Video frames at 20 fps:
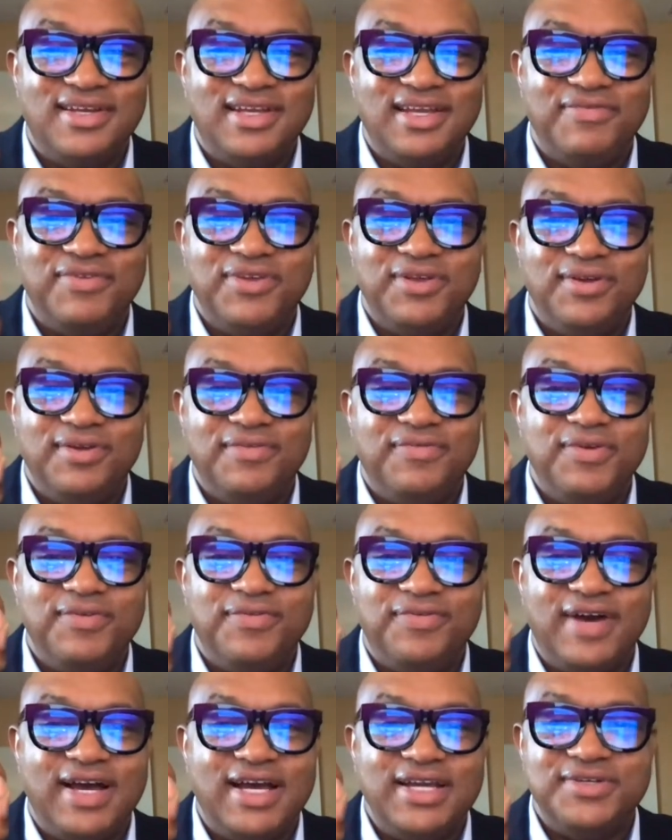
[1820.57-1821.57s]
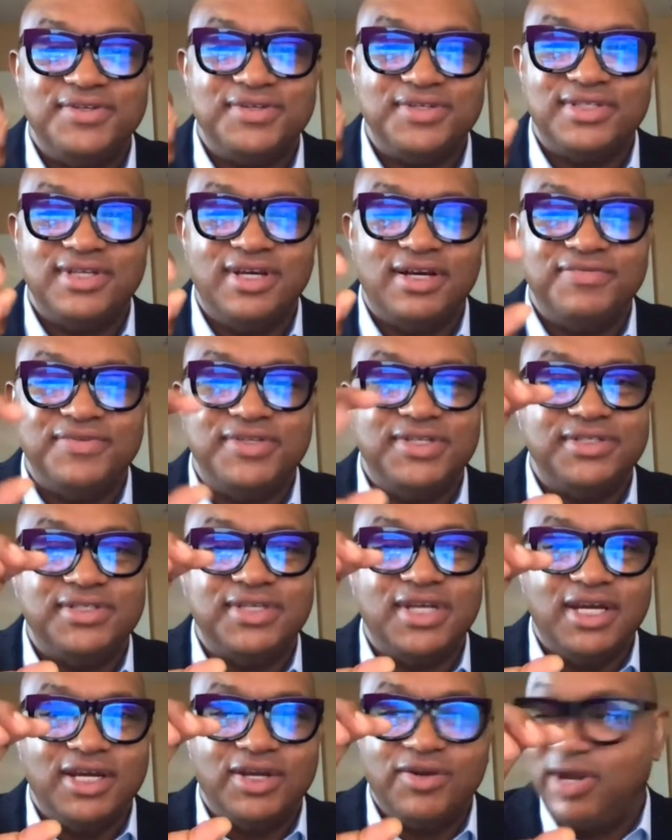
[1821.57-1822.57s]
If you find yourself
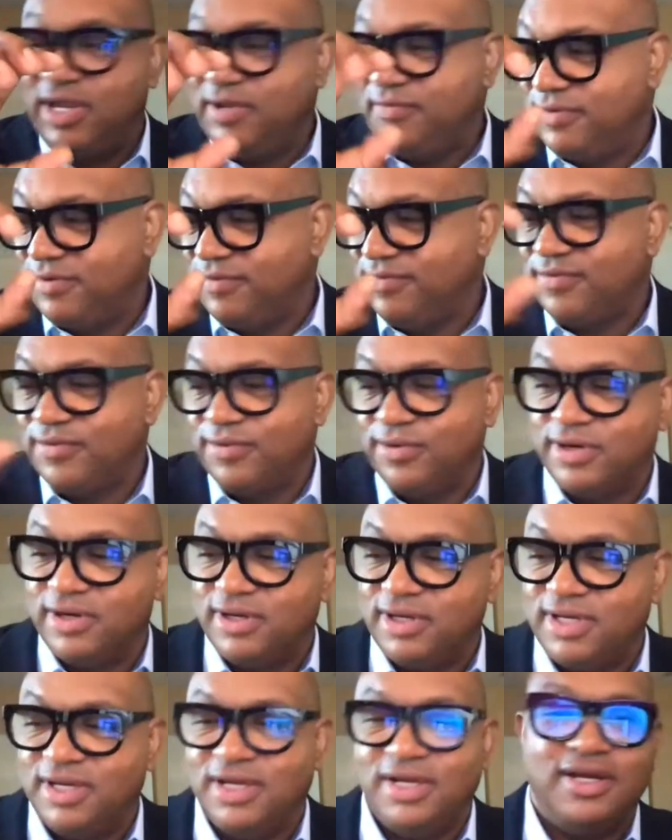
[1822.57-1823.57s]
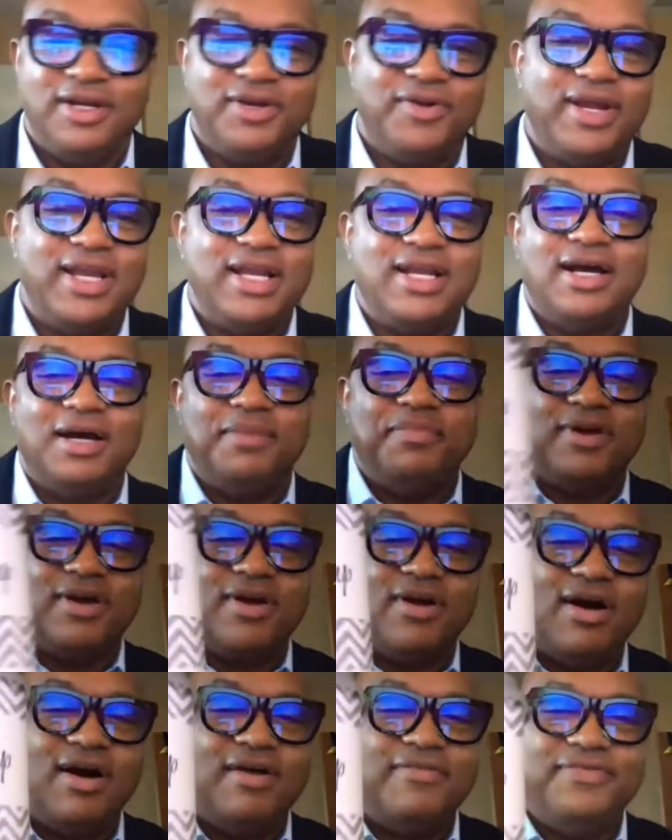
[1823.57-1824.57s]
just grateful for a great cup of
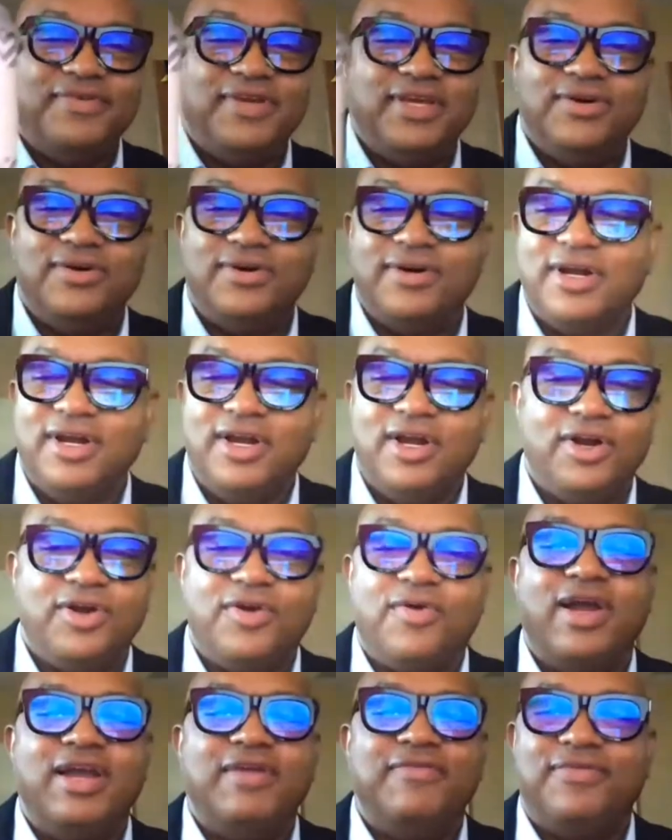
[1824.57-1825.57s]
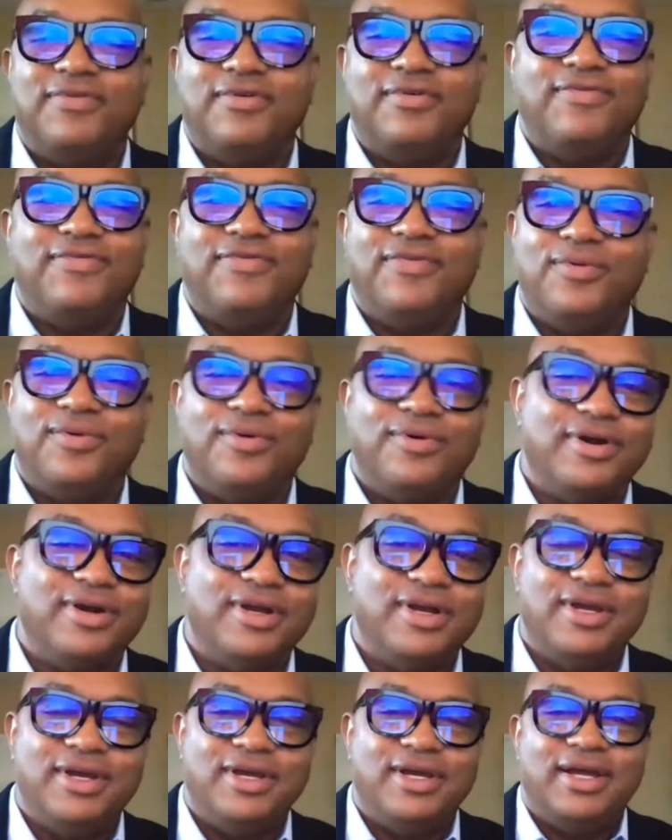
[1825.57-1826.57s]
coffee, or grateful
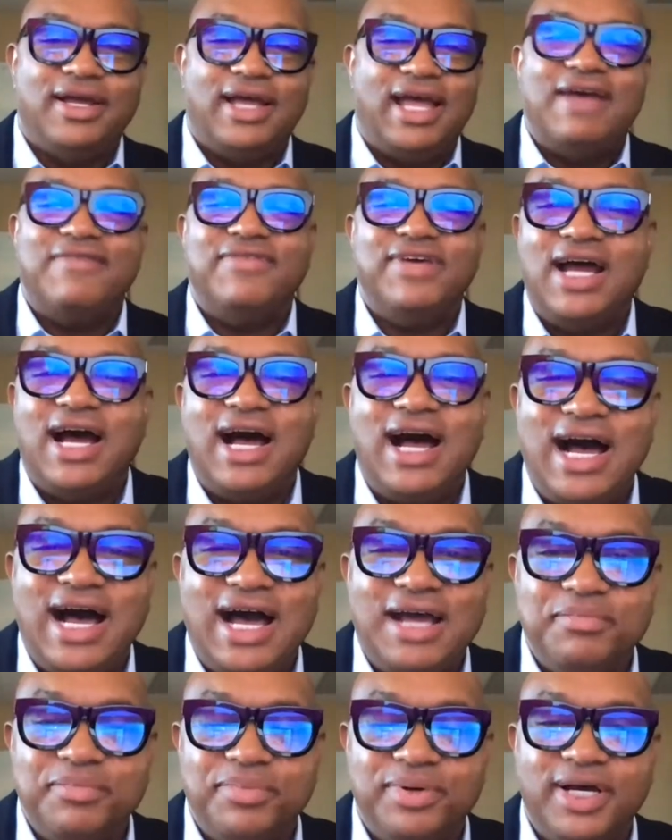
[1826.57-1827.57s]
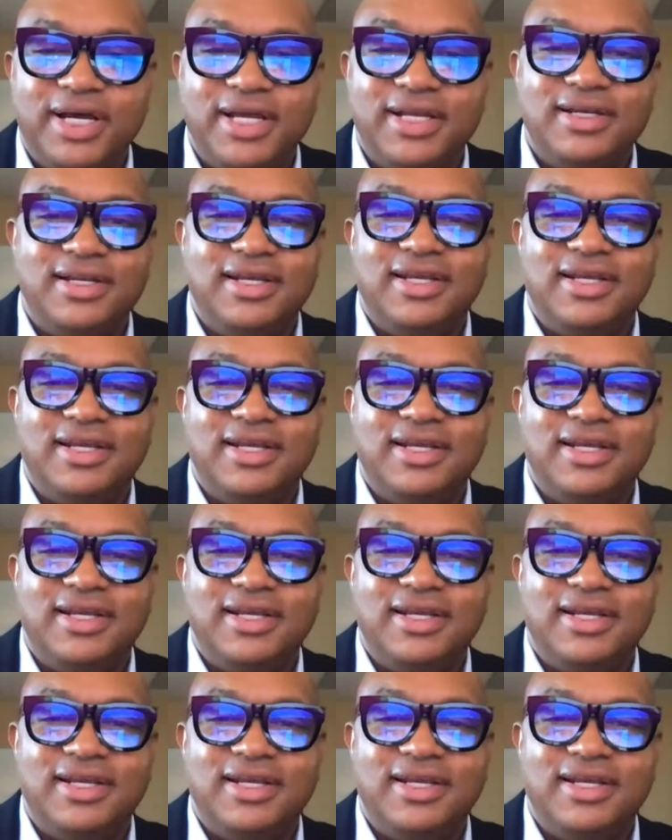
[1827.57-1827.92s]
for having a hot butt.